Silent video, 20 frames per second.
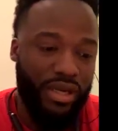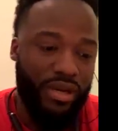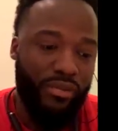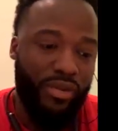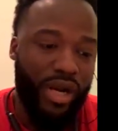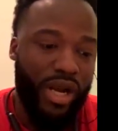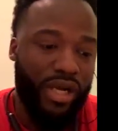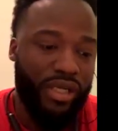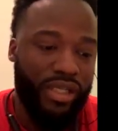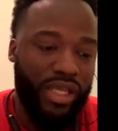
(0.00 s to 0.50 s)
but
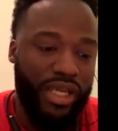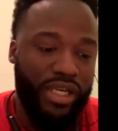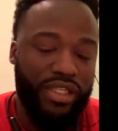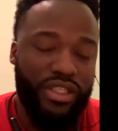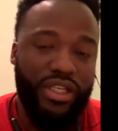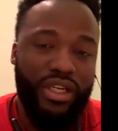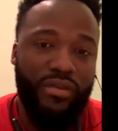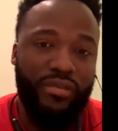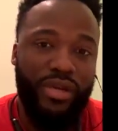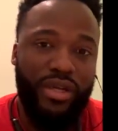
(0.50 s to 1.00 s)
I think
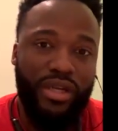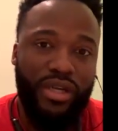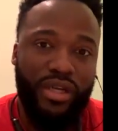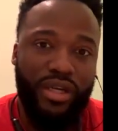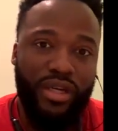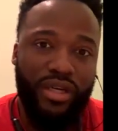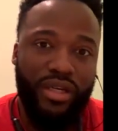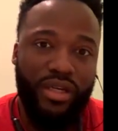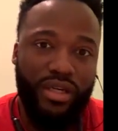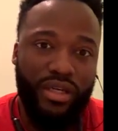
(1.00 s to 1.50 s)

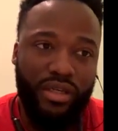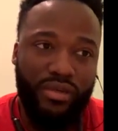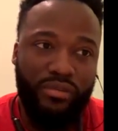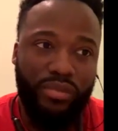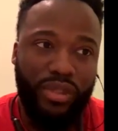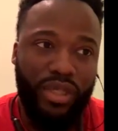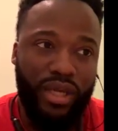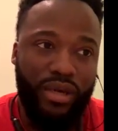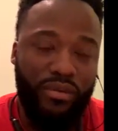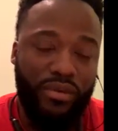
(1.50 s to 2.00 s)
Jimmy could
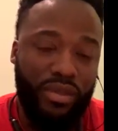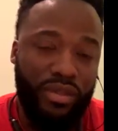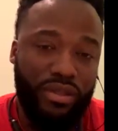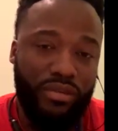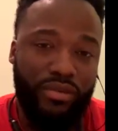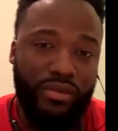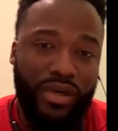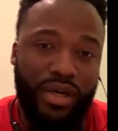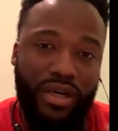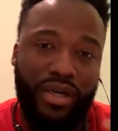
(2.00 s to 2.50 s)
play with
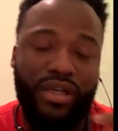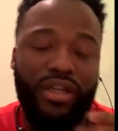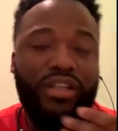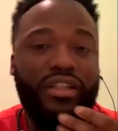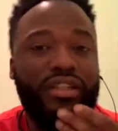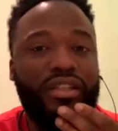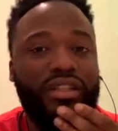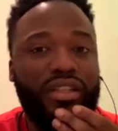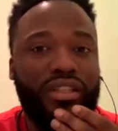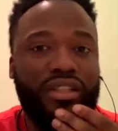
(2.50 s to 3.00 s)
LeBron
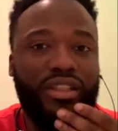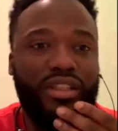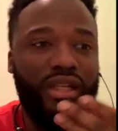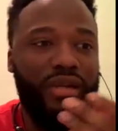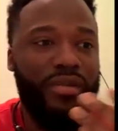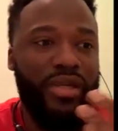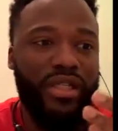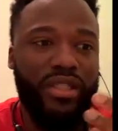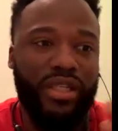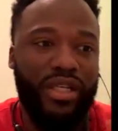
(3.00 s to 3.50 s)
because
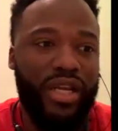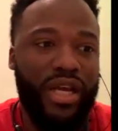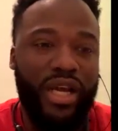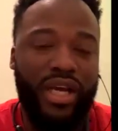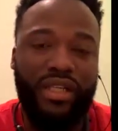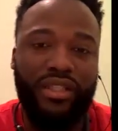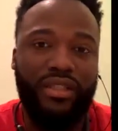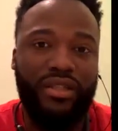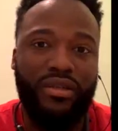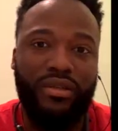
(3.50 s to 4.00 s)
Jimmy is an
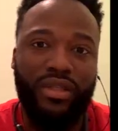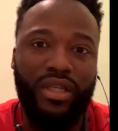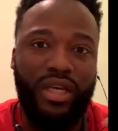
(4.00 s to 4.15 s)
asshole.